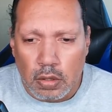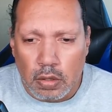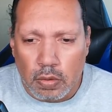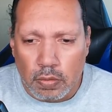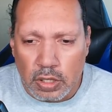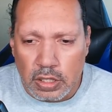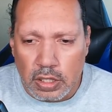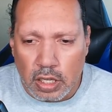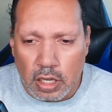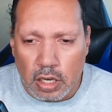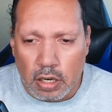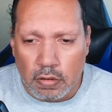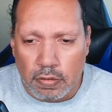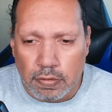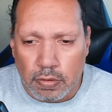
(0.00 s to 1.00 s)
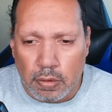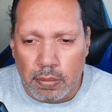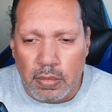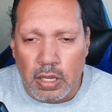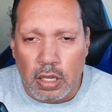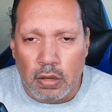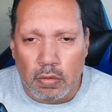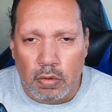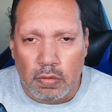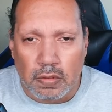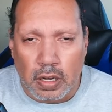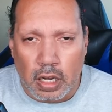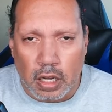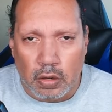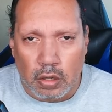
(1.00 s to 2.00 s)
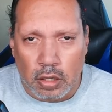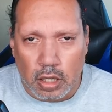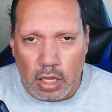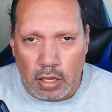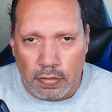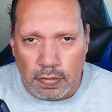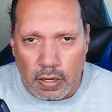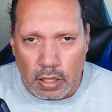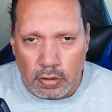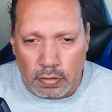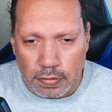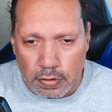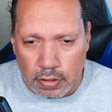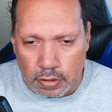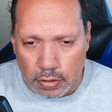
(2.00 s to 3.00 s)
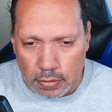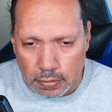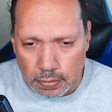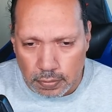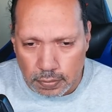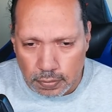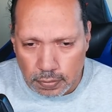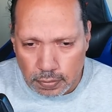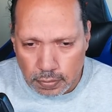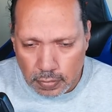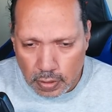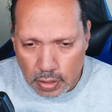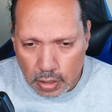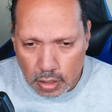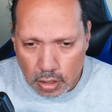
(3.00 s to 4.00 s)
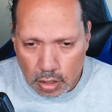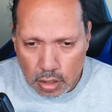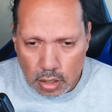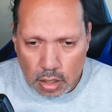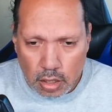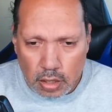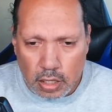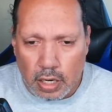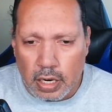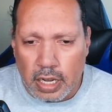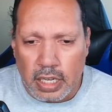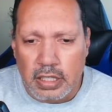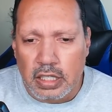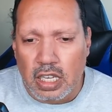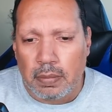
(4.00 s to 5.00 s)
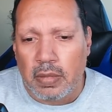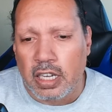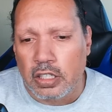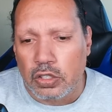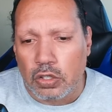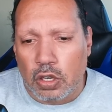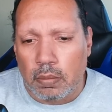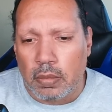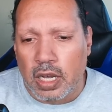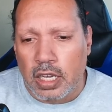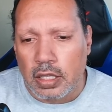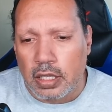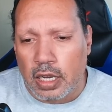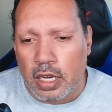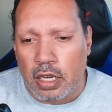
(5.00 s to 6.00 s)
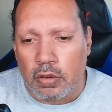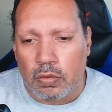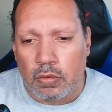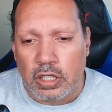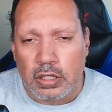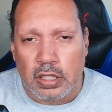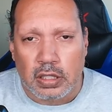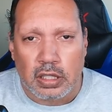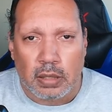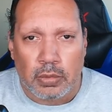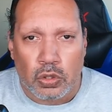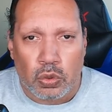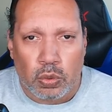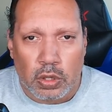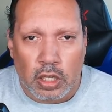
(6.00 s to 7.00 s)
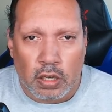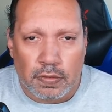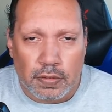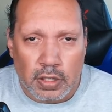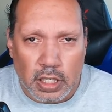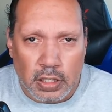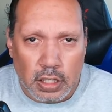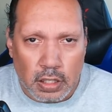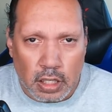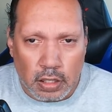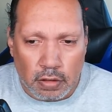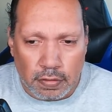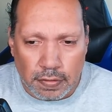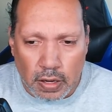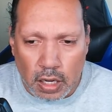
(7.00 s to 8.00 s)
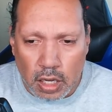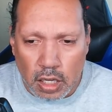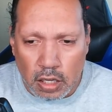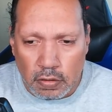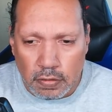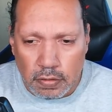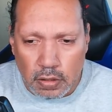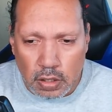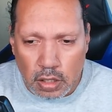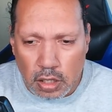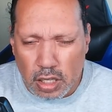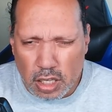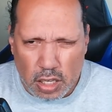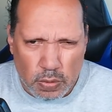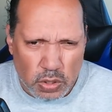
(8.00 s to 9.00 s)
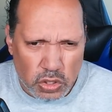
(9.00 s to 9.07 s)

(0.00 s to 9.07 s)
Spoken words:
was there for me without a father figure. The last time I saw my dad was December 20th, 1995. It was